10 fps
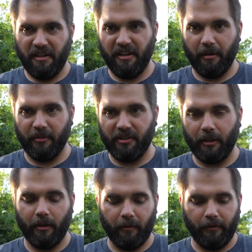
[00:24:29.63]
And I'm gonna
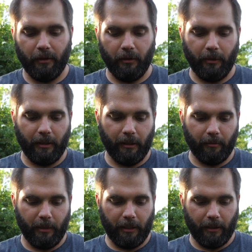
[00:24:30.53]
sit here and fiddle with
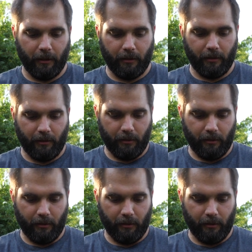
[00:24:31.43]
it because